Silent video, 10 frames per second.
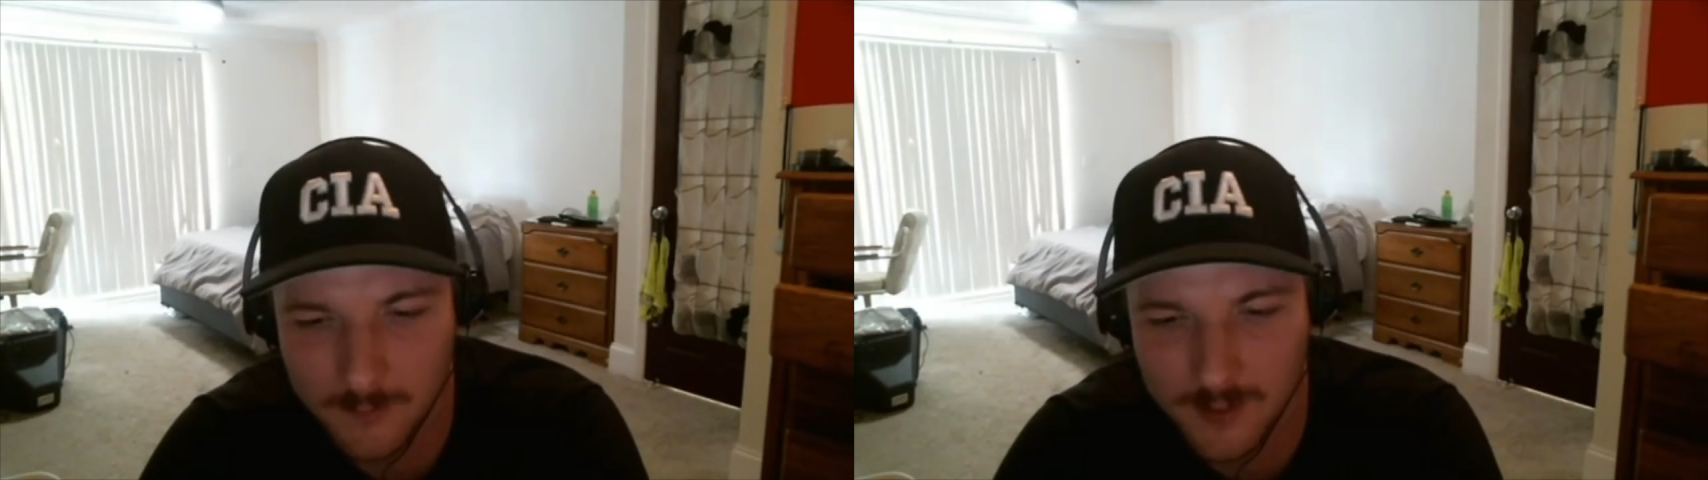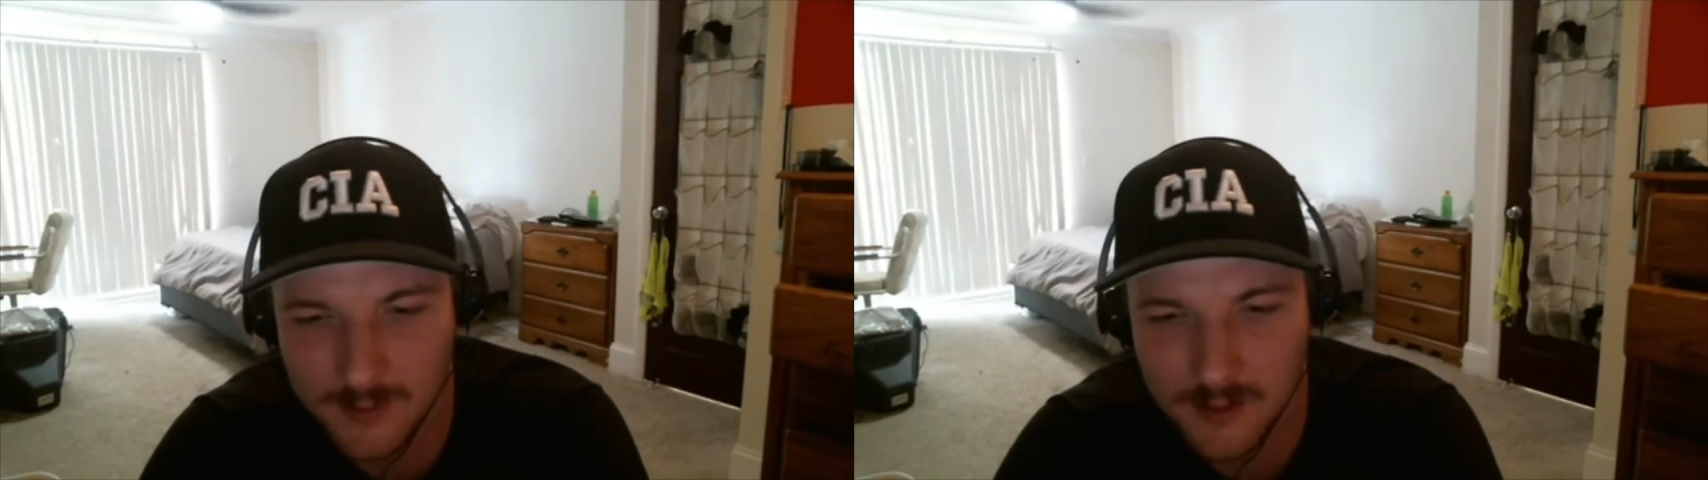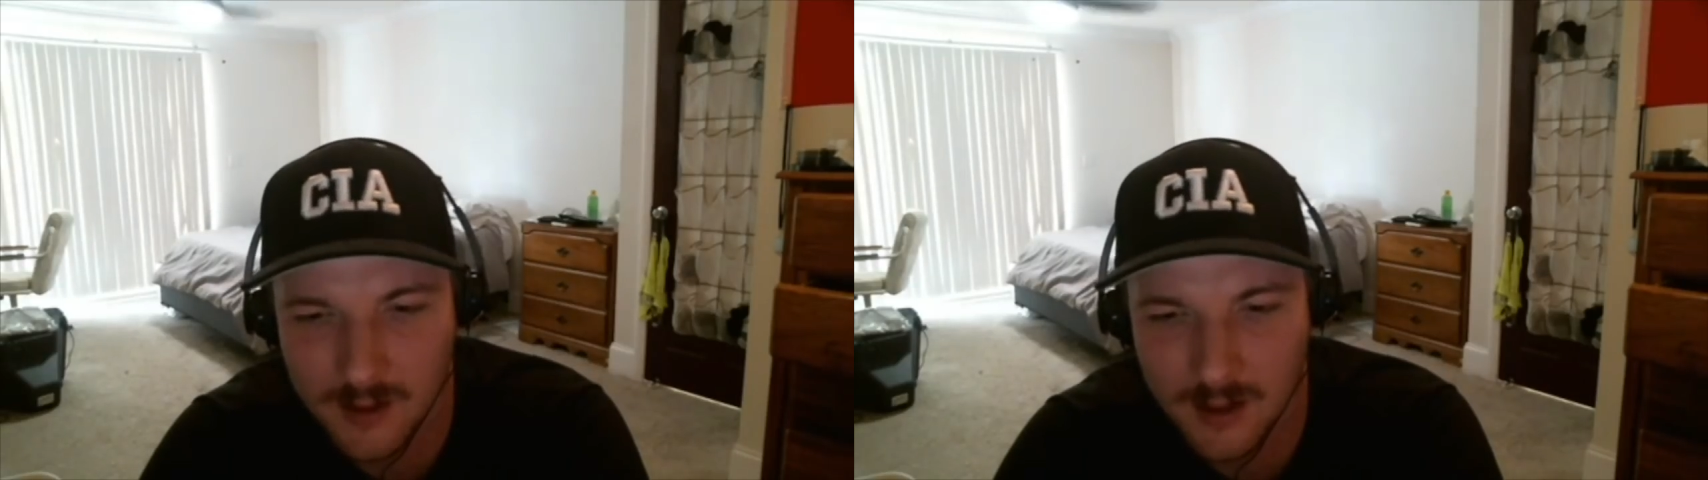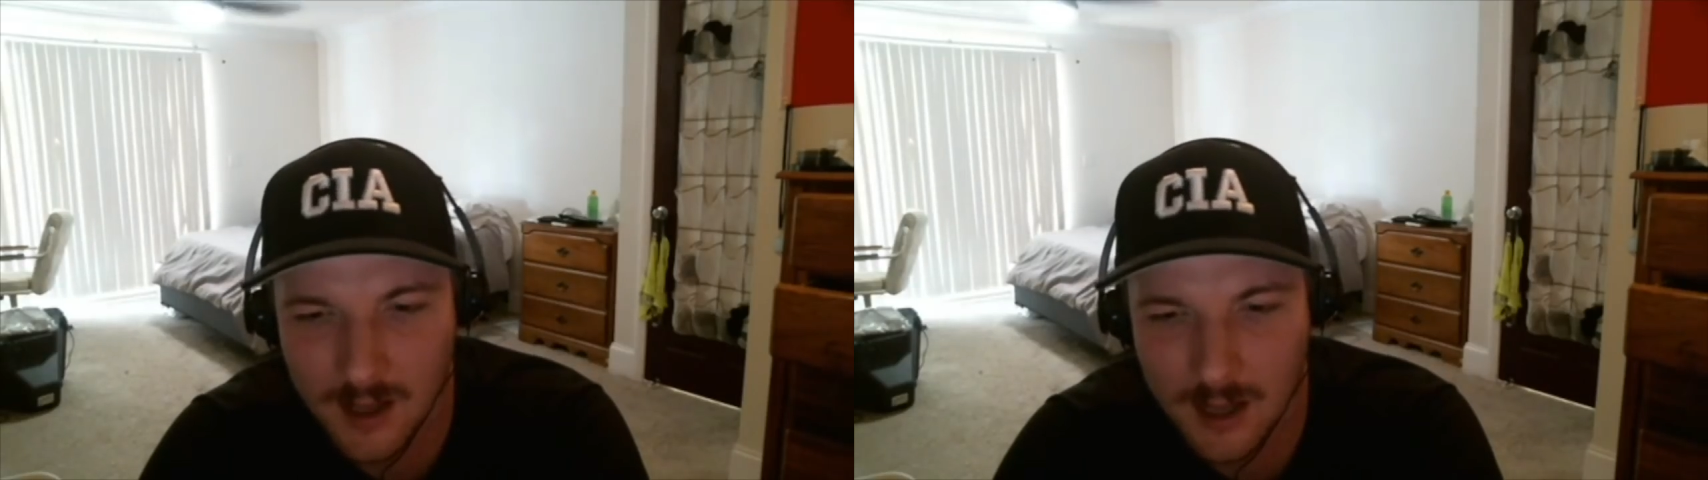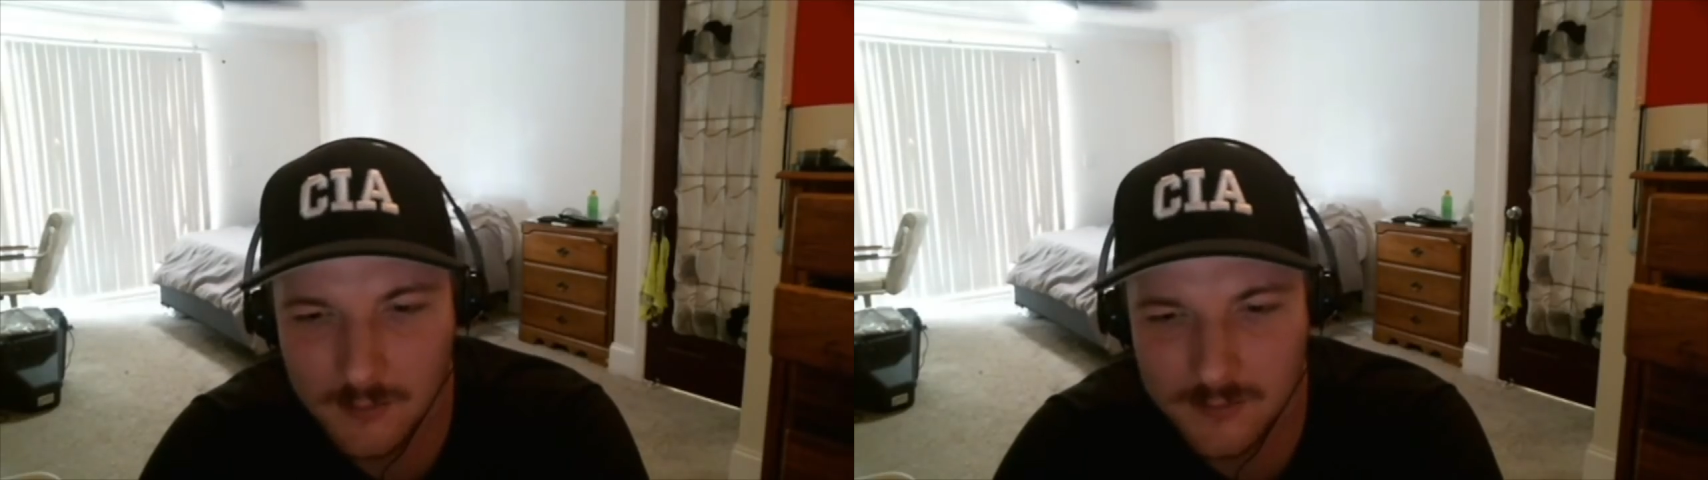But
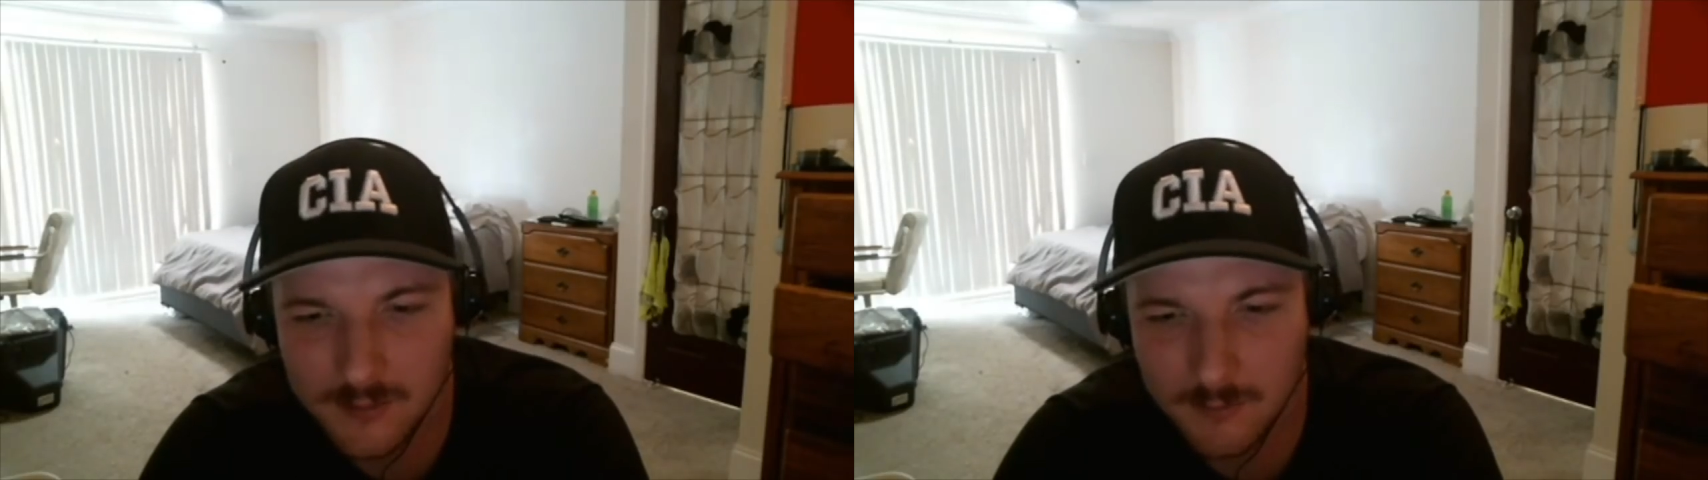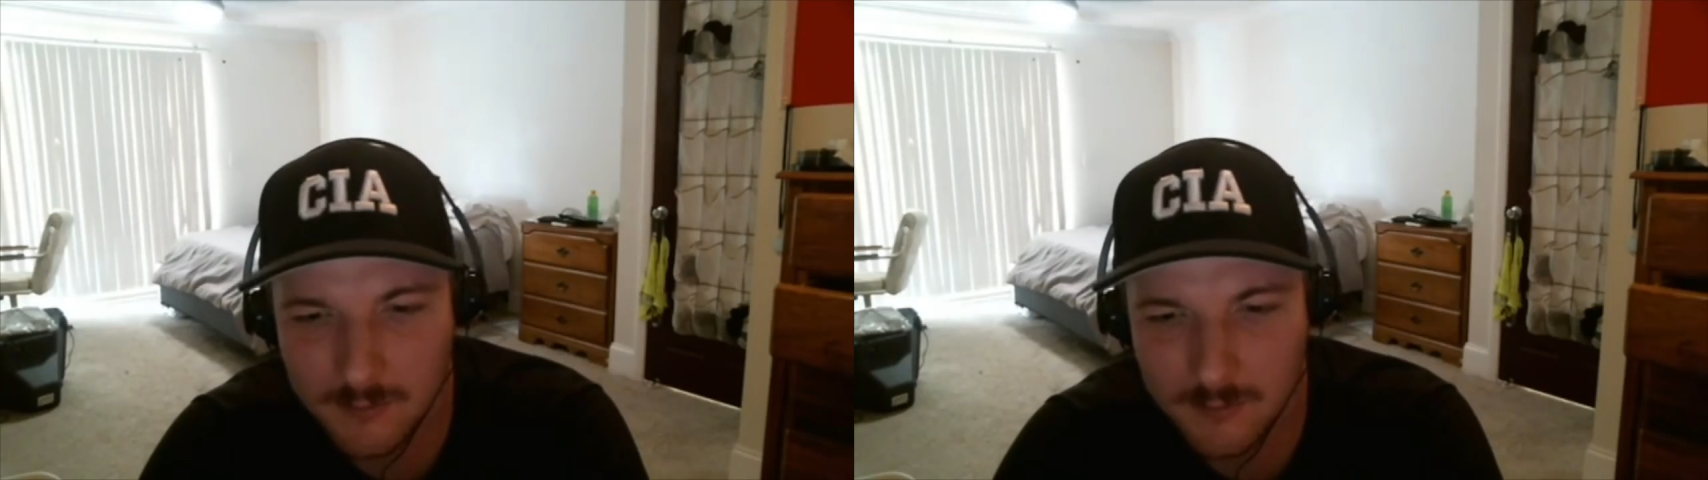I was